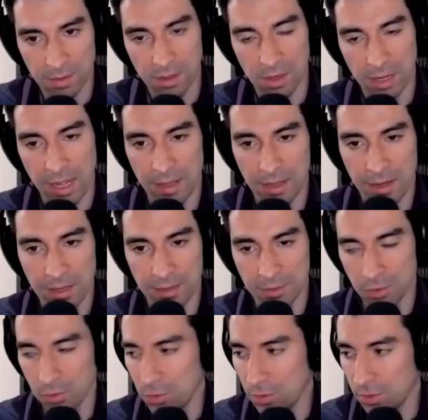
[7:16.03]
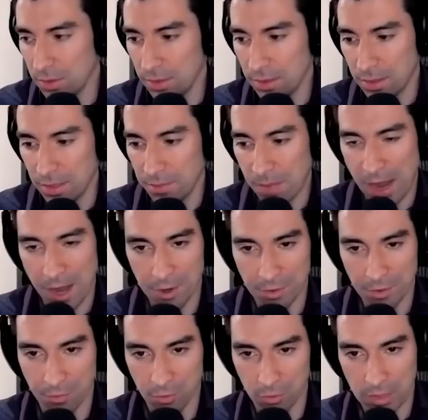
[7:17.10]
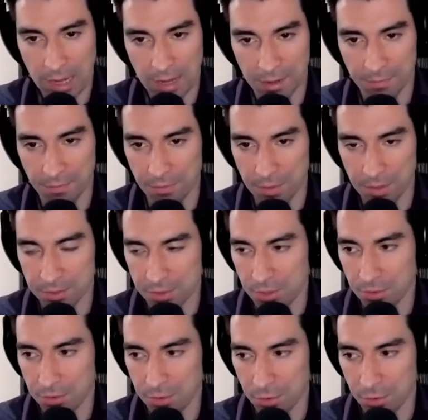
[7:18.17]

No, and I and I do admire you for a lot of different things that you're